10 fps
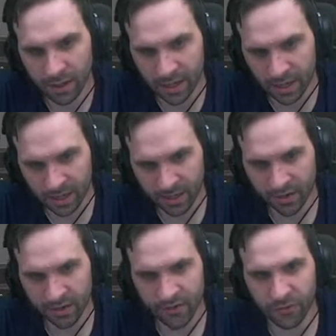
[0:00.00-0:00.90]

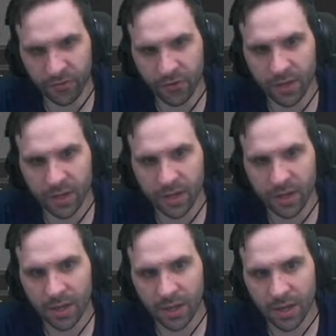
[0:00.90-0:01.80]
is
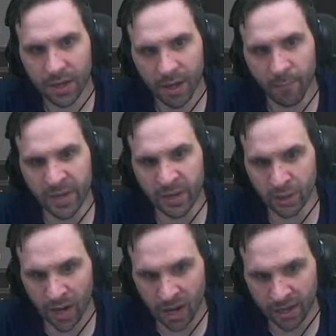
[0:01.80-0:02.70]
a Mir
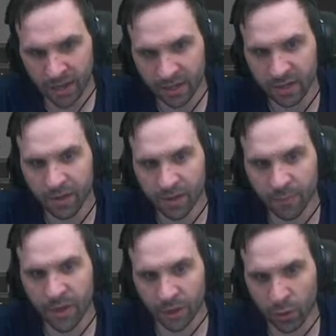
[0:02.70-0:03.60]
docking, a
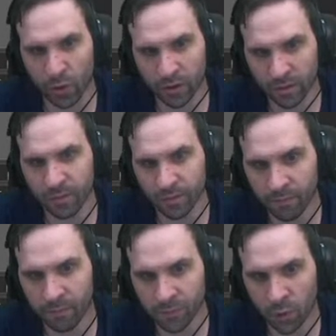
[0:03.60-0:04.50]
Mir core
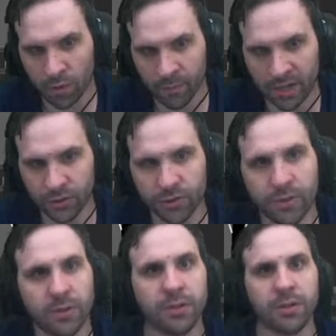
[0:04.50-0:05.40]
core module.
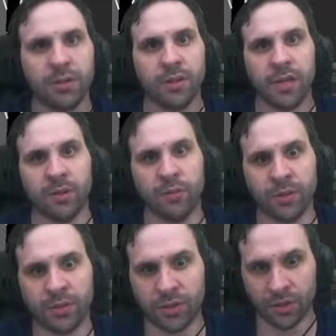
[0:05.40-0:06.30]
It
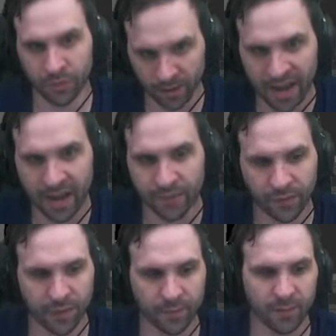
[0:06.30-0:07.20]
was derived from the